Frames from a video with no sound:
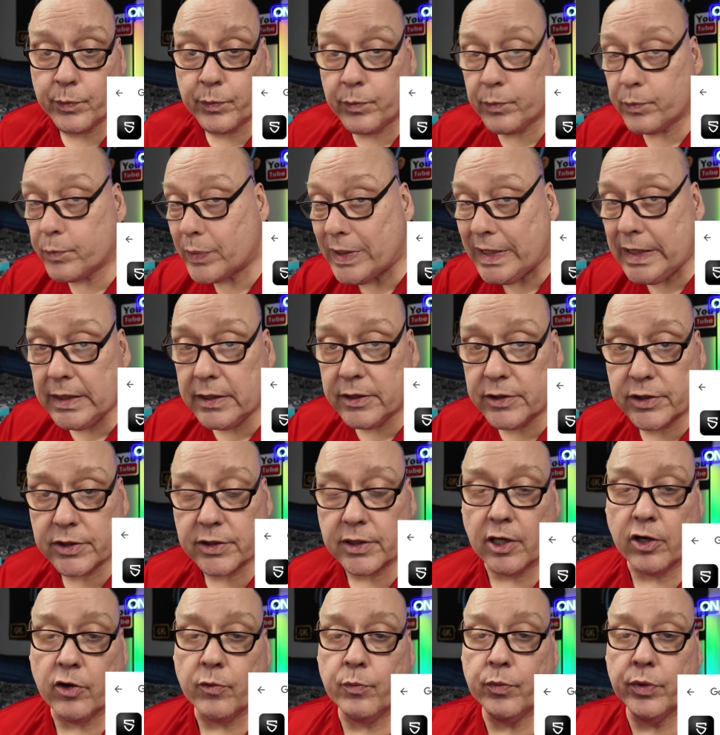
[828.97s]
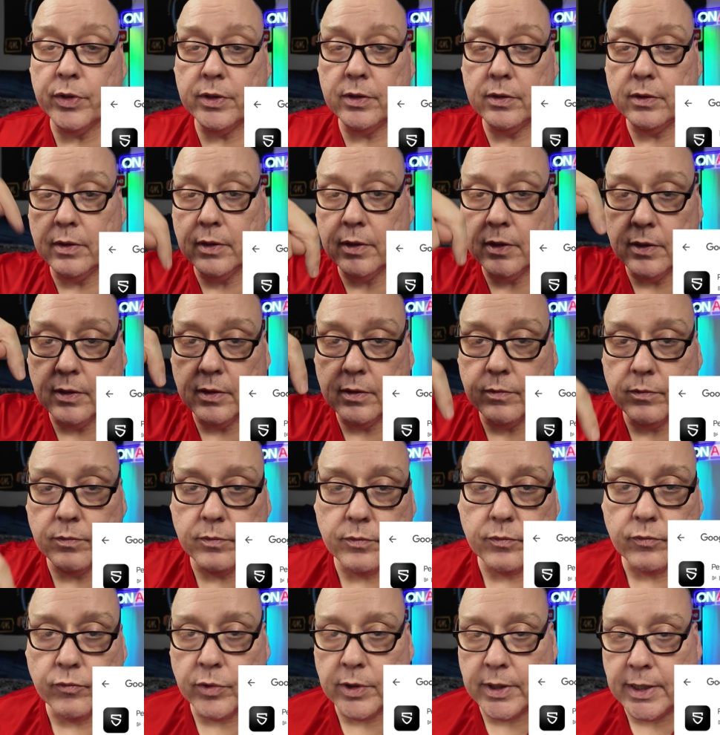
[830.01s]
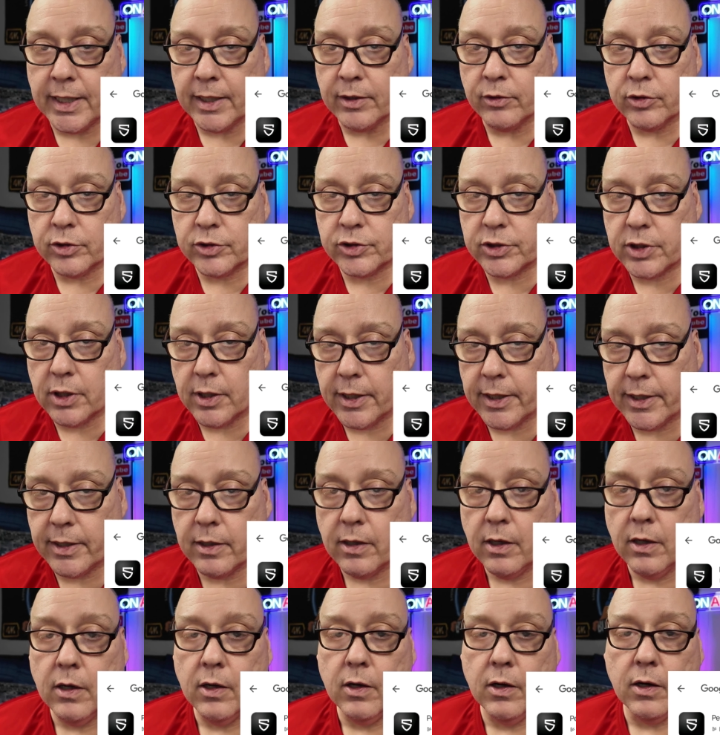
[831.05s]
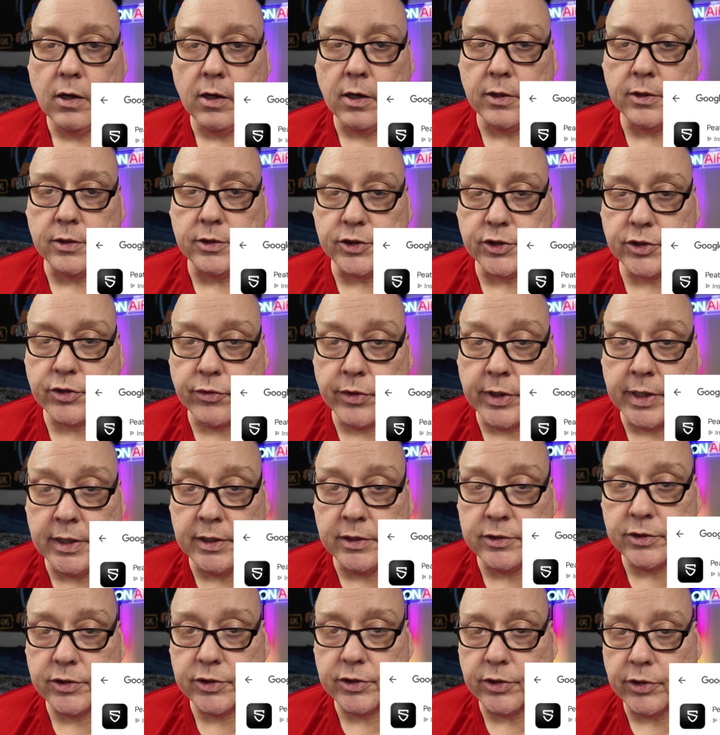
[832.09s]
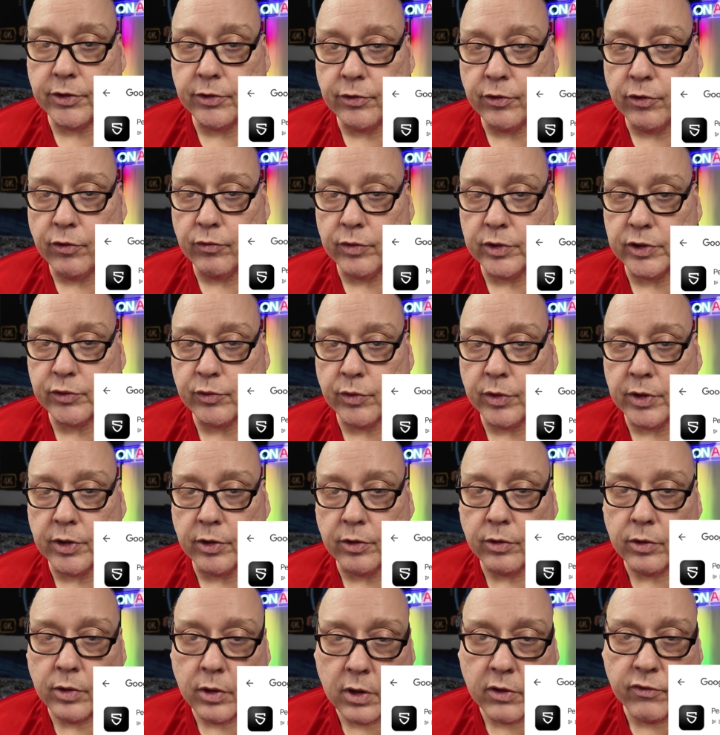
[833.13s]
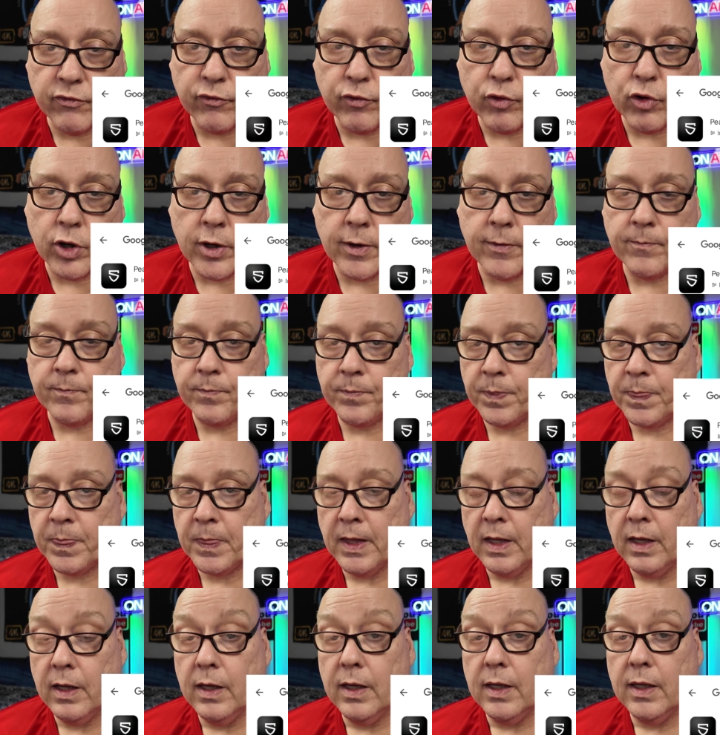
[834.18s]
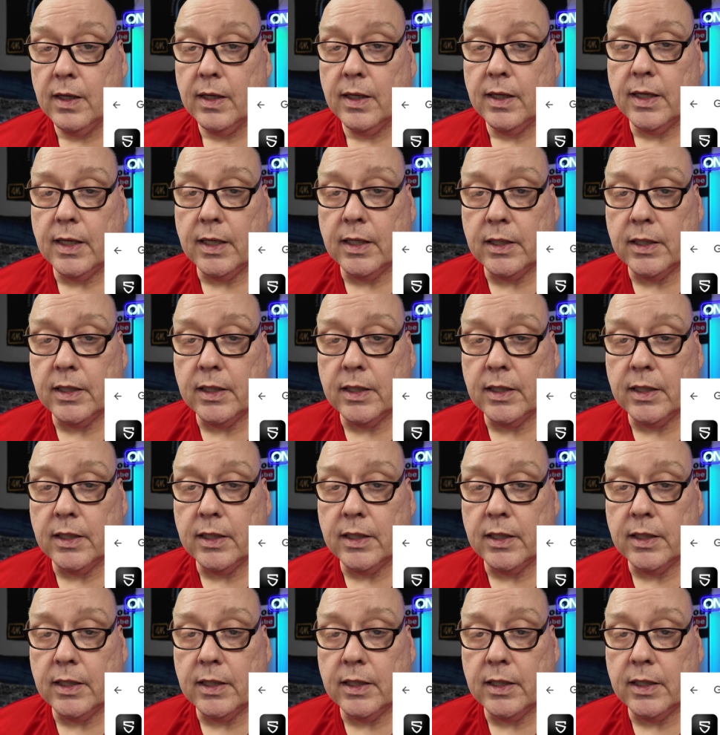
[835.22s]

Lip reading: Peats. I'll put what that looks like on the screen so you know which one to look for. It